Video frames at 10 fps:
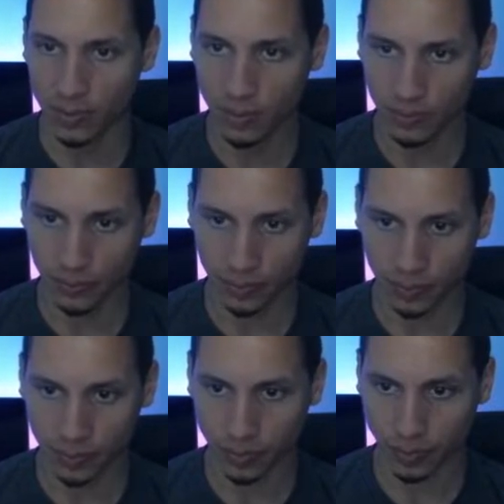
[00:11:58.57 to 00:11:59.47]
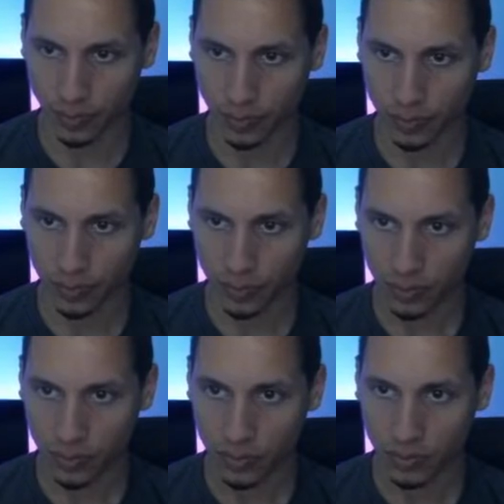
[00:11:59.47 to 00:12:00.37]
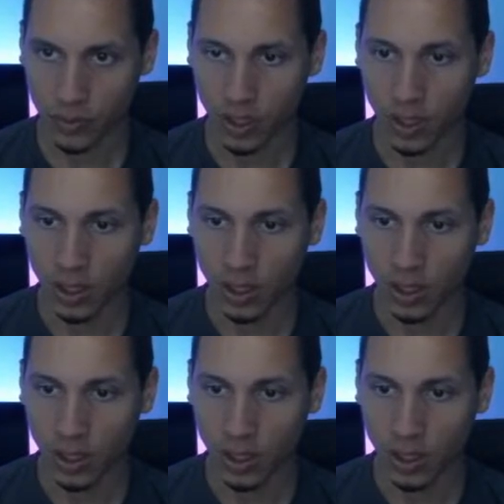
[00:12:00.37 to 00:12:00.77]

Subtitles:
(no one is talking)